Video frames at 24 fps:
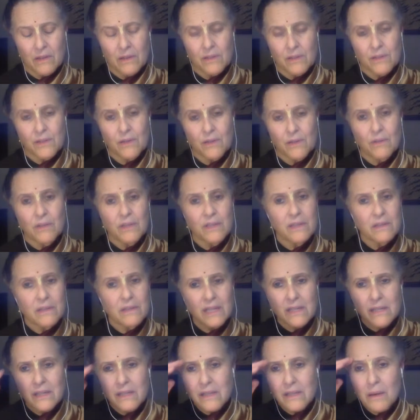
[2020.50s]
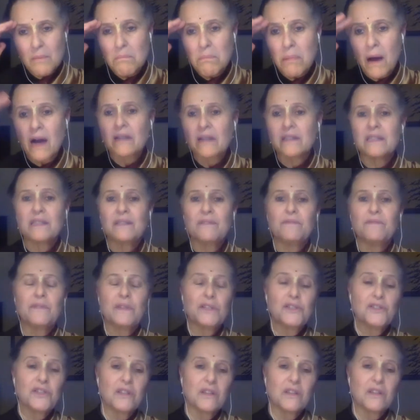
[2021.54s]
So this is a bhakti
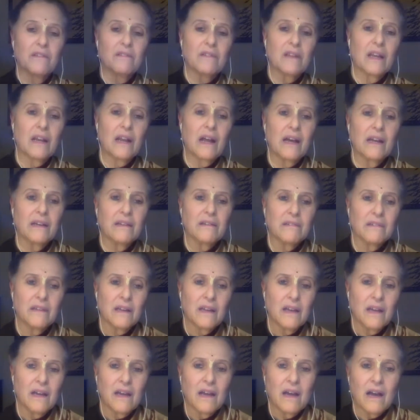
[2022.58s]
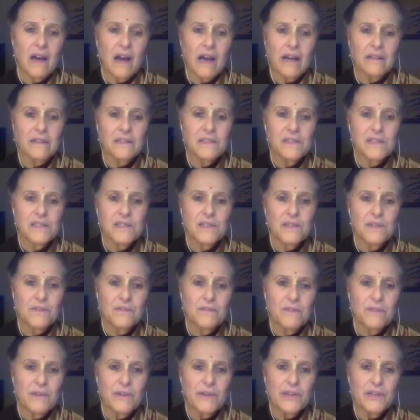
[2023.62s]
vision that I consider
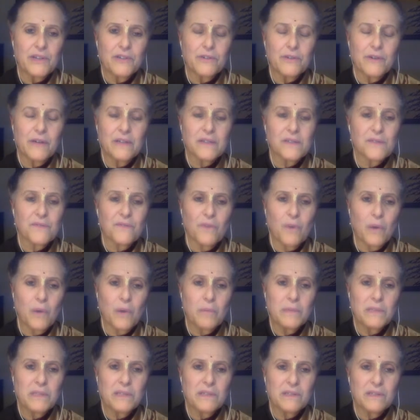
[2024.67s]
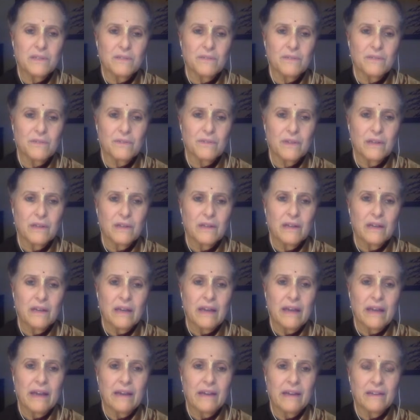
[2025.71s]
very transformative
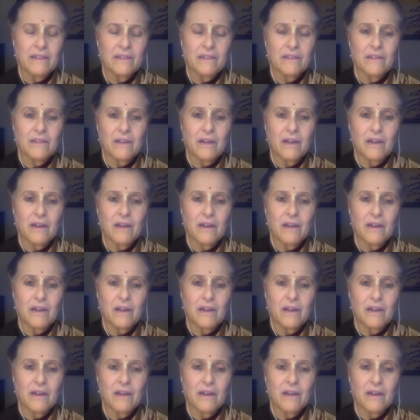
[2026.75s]
and